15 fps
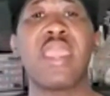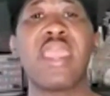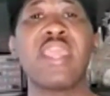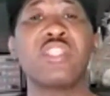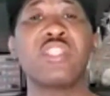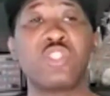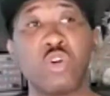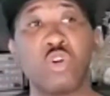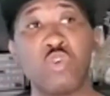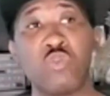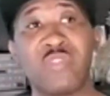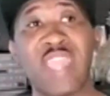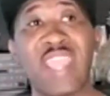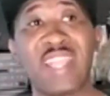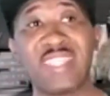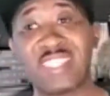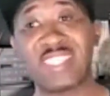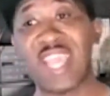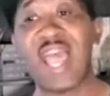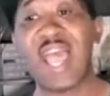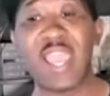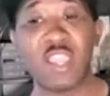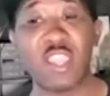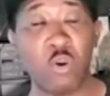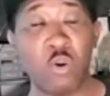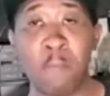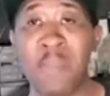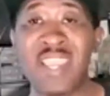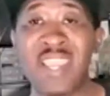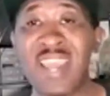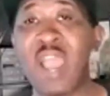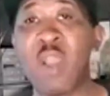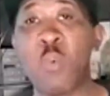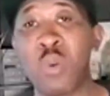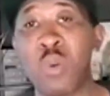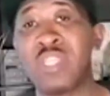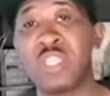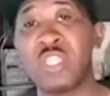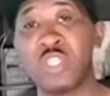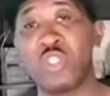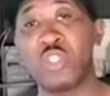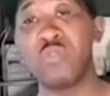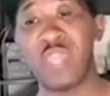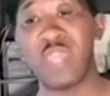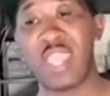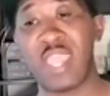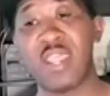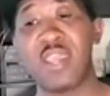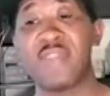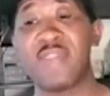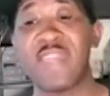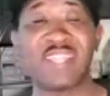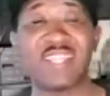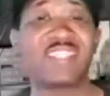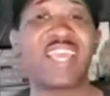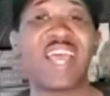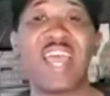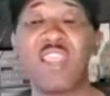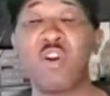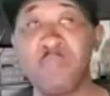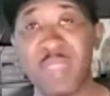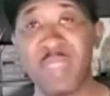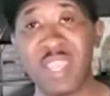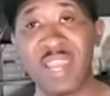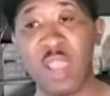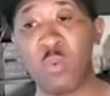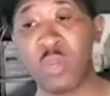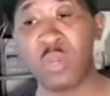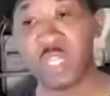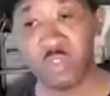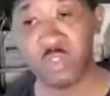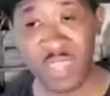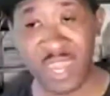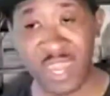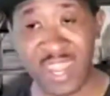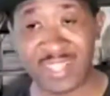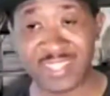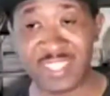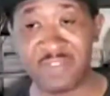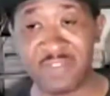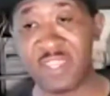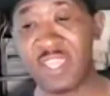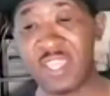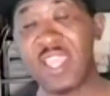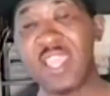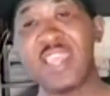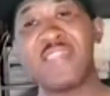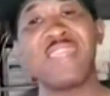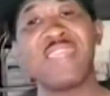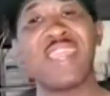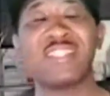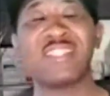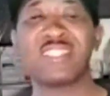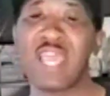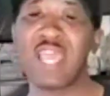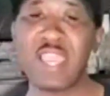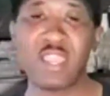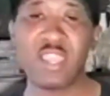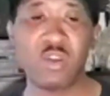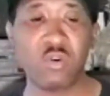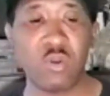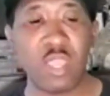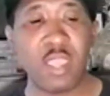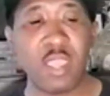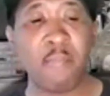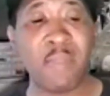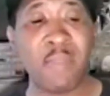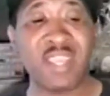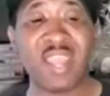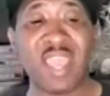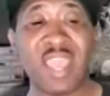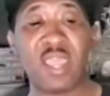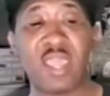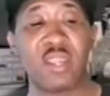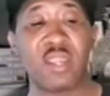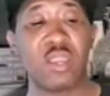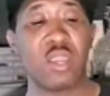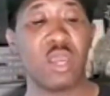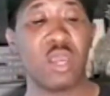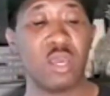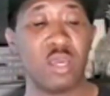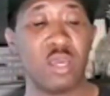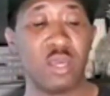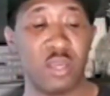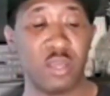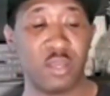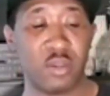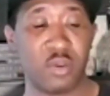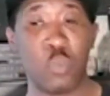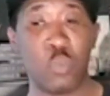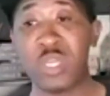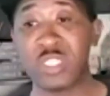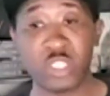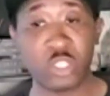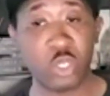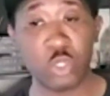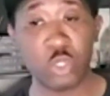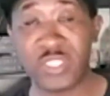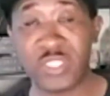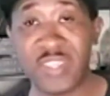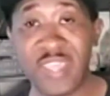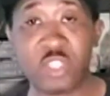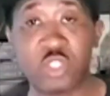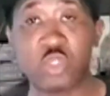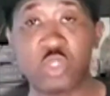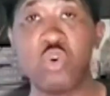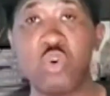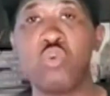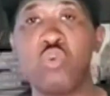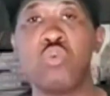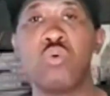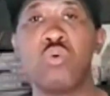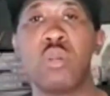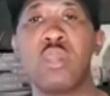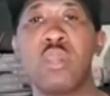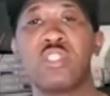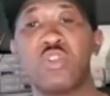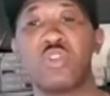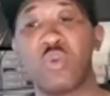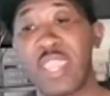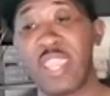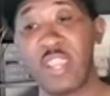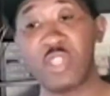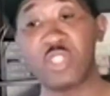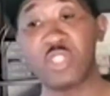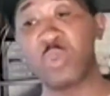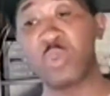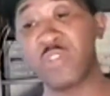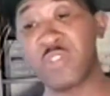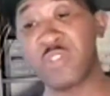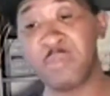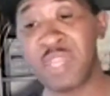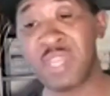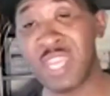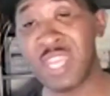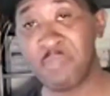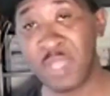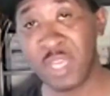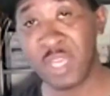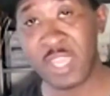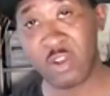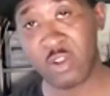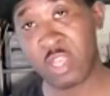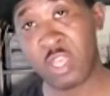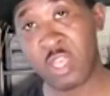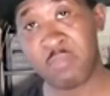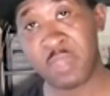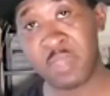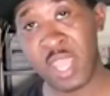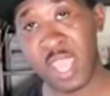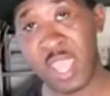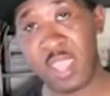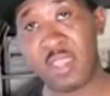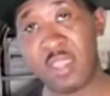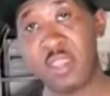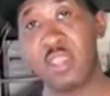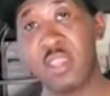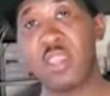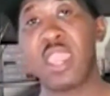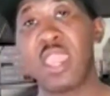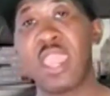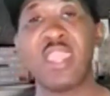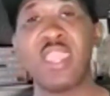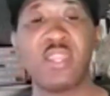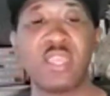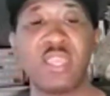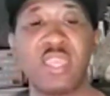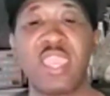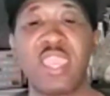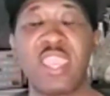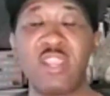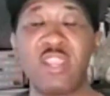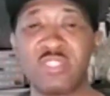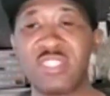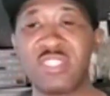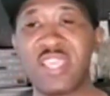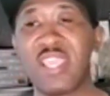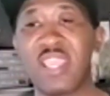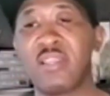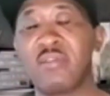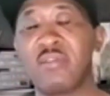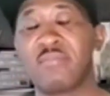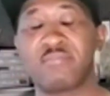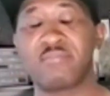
And so that child may not want to do that. That child may not want to do that activity. That child may not want to go to that school. So here's where the manipulator comes in at. And here's the thing: